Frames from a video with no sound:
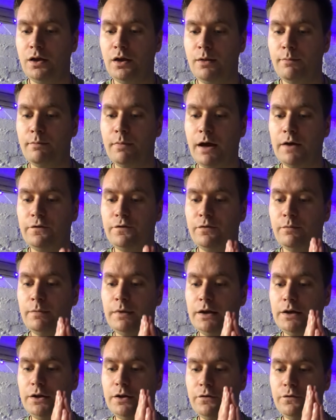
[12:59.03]
My
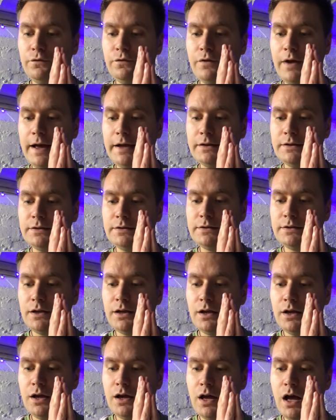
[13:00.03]
familiar friends,
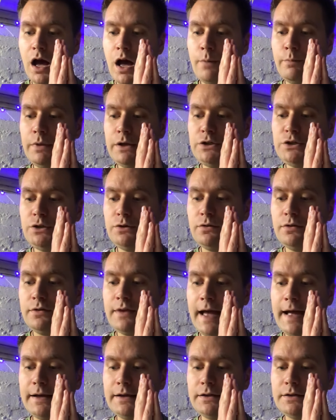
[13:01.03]
I bid you
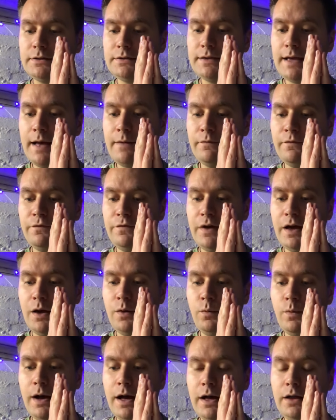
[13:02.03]
thanks and
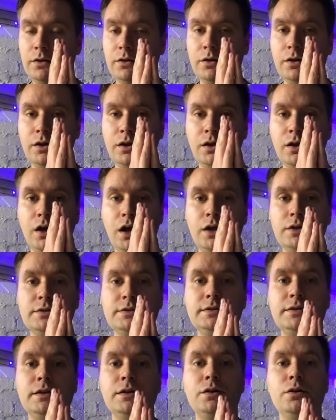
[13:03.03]
farewell
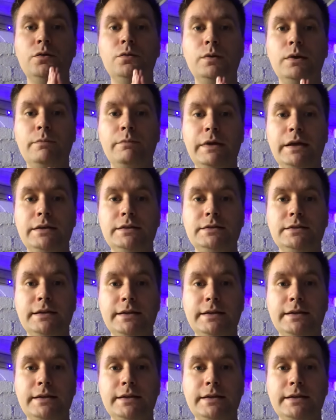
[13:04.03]
until we meet